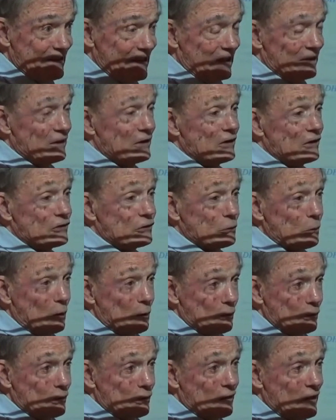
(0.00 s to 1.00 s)
and then the
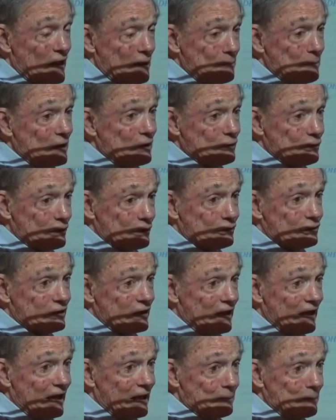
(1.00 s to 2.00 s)
square root of that matrix
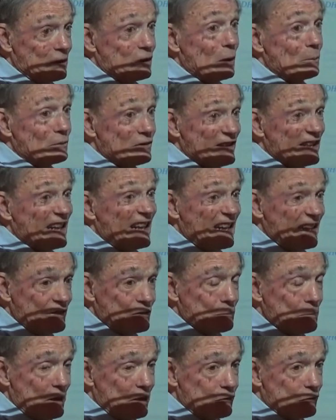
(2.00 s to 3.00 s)
k becomes the
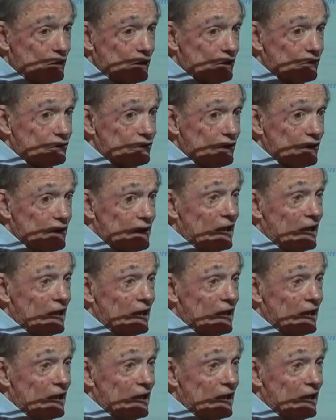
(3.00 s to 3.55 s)
H matrix.